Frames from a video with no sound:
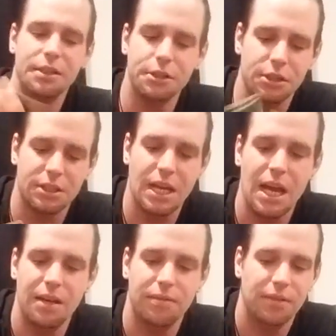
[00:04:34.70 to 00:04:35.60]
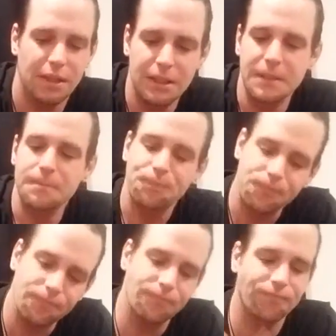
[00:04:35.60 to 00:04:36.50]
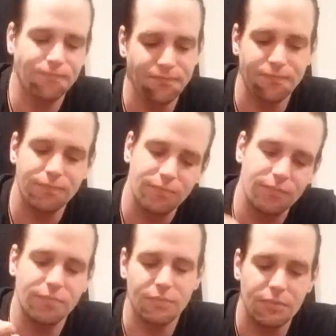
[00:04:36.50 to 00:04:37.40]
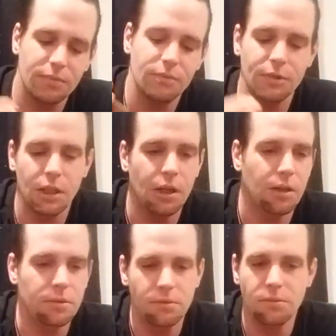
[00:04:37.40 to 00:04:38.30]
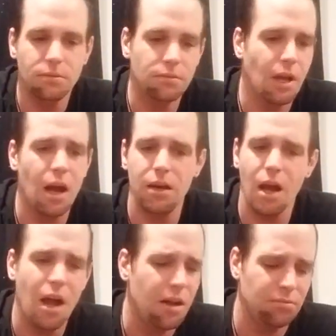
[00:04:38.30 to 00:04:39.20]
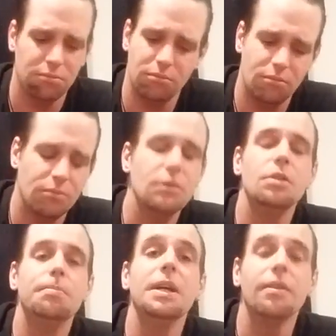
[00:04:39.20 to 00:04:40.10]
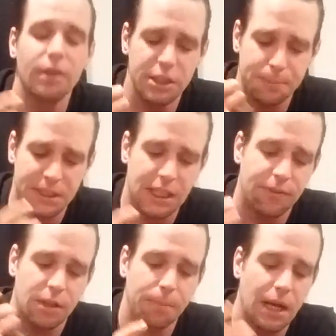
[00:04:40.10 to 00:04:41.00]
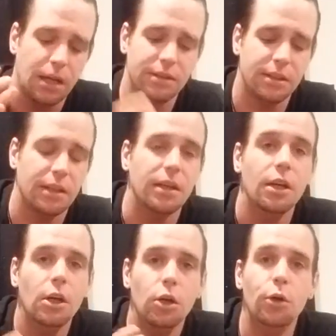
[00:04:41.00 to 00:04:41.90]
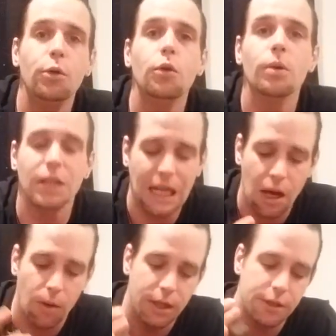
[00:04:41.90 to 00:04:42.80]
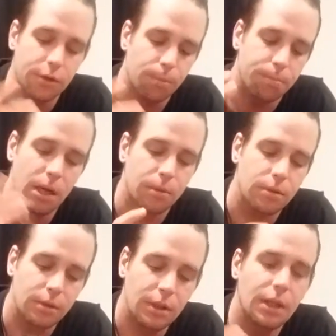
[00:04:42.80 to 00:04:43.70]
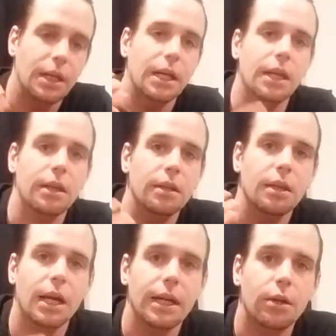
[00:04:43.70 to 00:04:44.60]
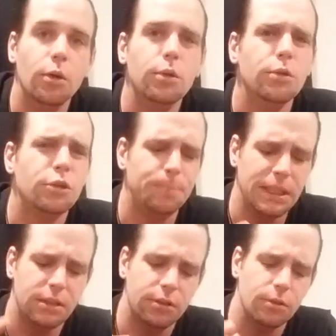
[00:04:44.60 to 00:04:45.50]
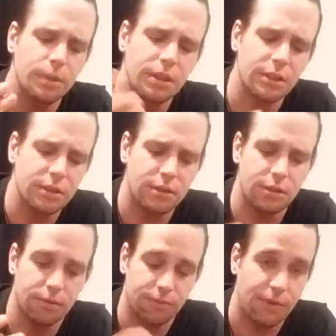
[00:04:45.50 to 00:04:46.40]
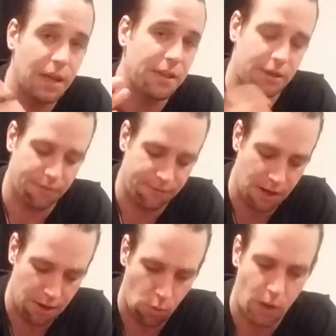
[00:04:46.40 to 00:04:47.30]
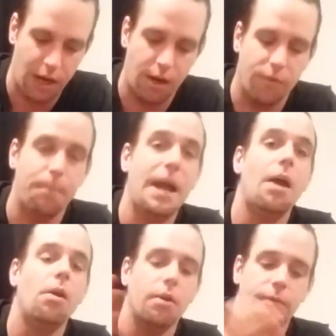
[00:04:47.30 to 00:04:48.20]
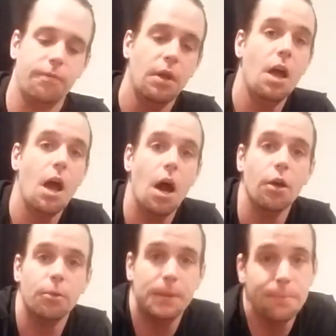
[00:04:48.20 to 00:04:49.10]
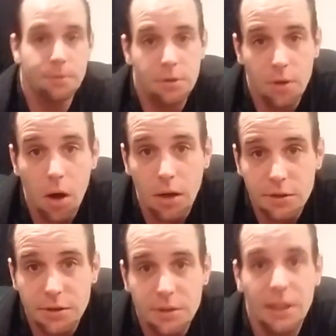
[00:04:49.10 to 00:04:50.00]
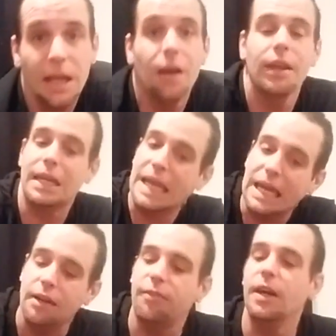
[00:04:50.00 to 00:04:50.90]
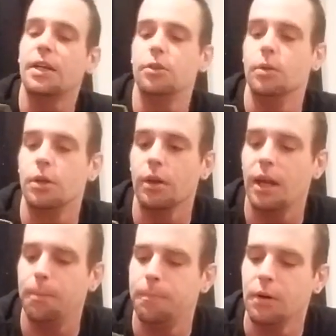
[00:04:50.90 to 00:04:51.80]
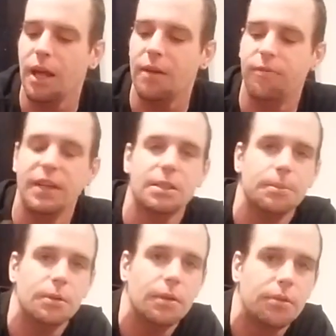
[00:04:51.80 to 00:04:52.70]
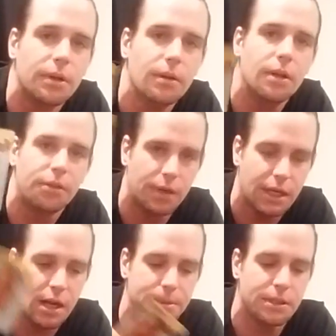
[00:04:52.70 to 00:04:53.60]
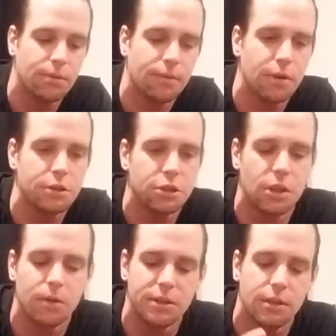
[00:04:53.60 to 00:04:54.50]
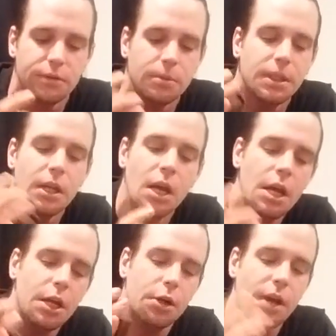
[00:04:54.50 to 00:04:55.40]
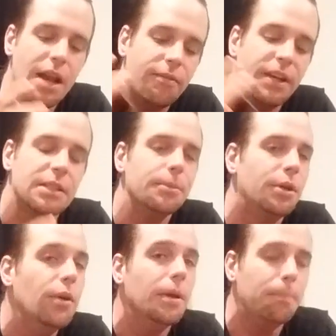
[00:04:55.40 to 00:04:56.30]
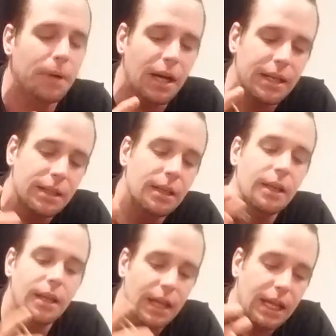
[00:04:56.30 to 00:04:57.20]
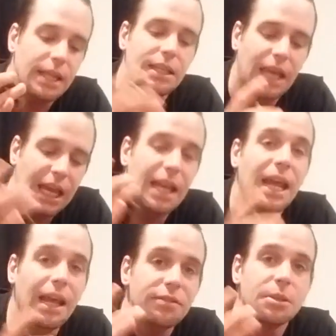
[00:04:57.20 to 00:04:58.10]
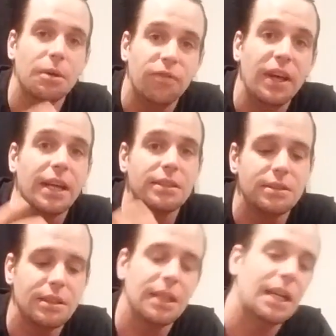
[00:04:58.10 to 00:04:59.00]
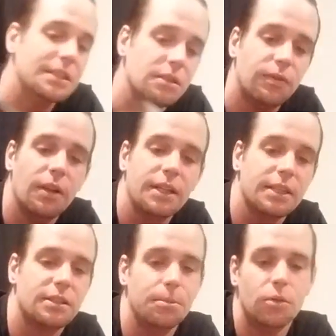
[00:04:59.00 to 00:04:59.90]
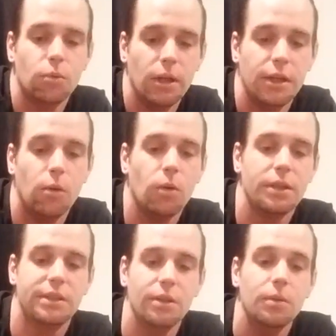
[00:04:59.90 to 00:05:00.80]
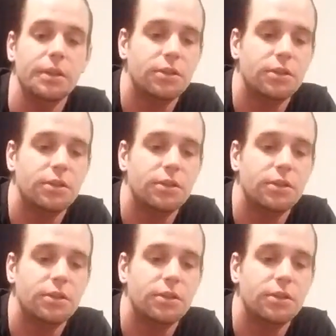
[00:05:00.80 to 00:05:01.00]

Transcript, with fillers: you're just kind of, mm, you know, not not being very specific about uh, who you allow into your bubble and like who you speak to because you I think you're very aware of the power of other people's thoughts and how they can affect you. You're not a you're not a victim to it. Three of, three of cups in the reverse just showed itself to me. You're not a victim to it, but it can have some effects. And I just feel like that's something you really don't want to deal with.